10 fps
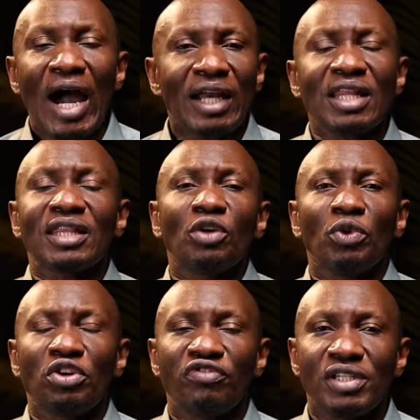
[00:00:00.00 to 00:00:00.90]
Another thing
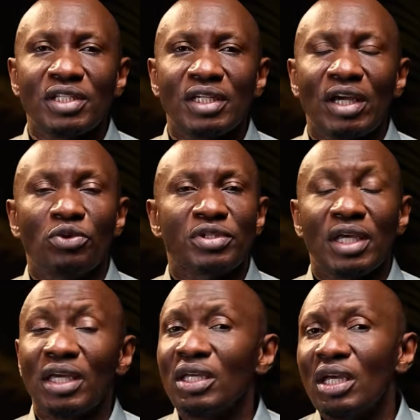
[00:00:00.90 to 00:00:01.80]
when you're visiting, I would
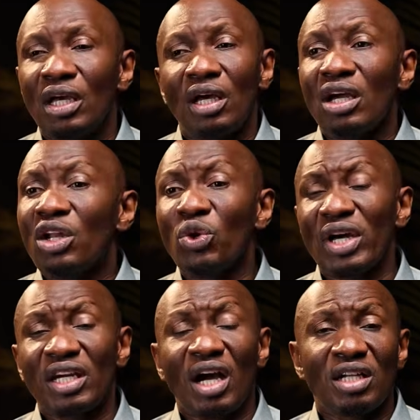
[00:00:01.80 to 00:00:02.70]
say, look
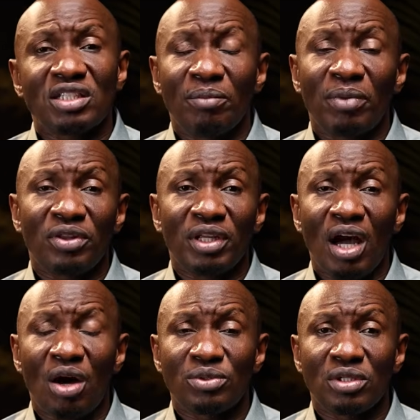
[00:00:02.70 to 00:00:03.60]
at the culture about the
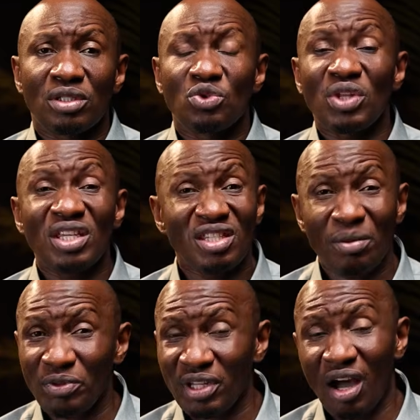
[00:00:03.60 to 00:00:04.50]
house. Do they
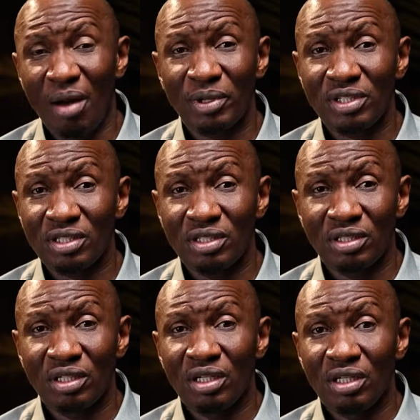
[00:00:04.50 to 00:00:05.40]
step on the carpet?
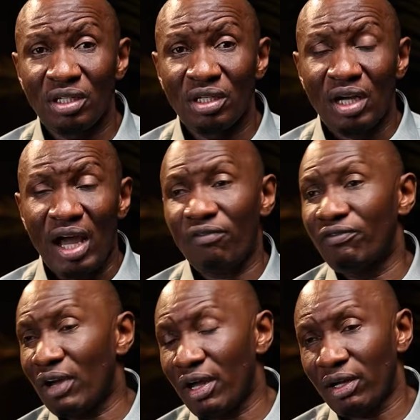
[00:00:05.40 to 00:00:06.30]

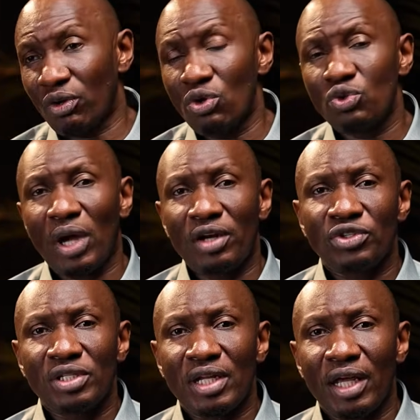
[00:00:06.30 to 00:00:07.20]
I've gone to
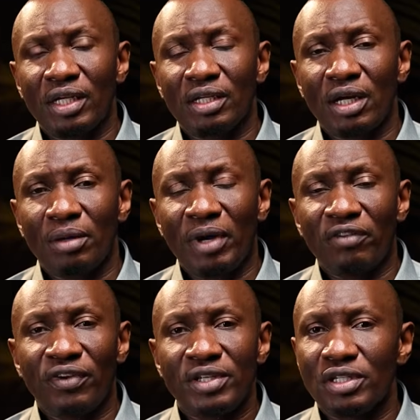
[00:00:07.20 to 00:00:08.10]
countries like my
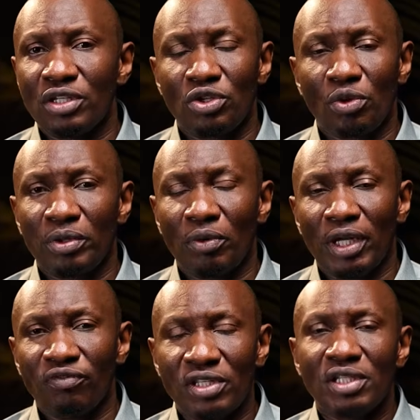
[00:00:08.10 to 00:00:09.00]
friends in Ethiopia.
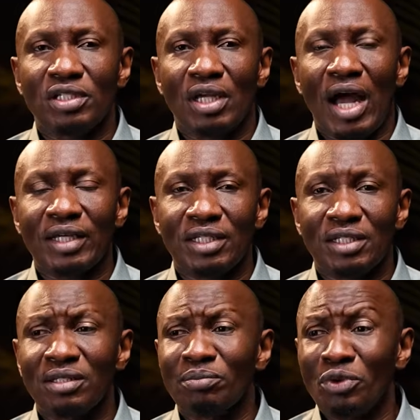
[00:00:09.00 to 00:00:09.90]
When I visit
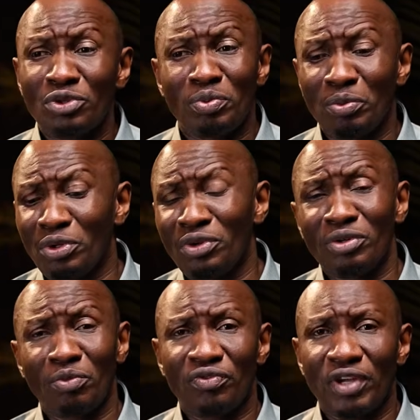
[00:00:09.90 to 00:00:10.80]
Addis, most people don't
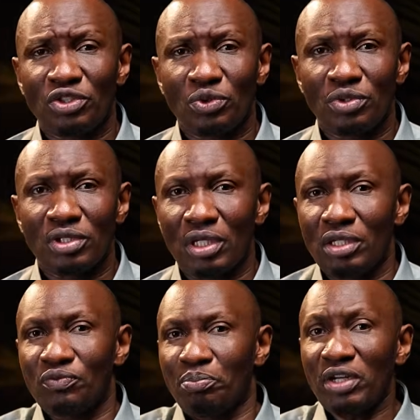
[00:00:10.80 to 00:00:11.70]
remove their shoes.
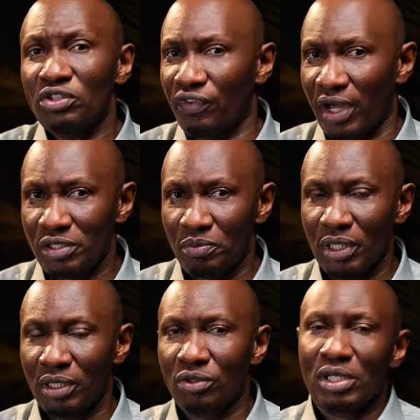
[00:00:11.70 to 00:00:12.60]
It petrifies
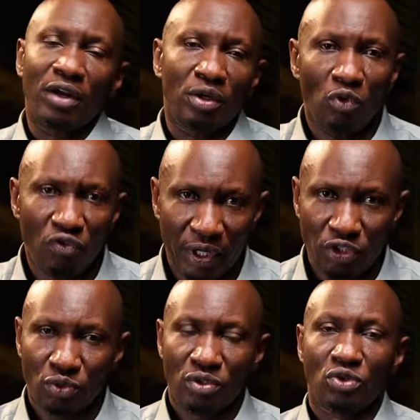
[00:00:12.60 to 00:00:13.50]
me because I remove my
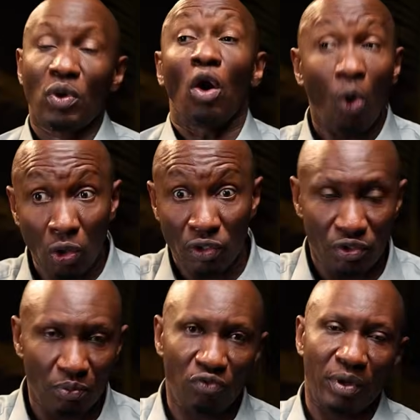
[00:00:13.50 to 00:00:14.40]
shoes. So I
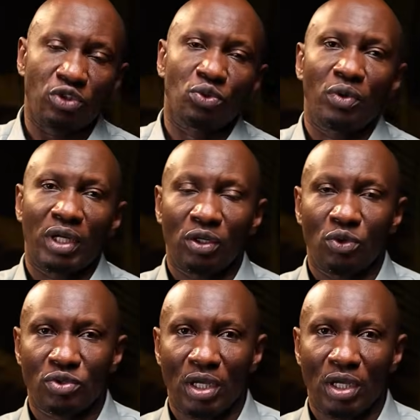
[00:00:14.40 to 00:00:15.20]
always remove my shoe when I go to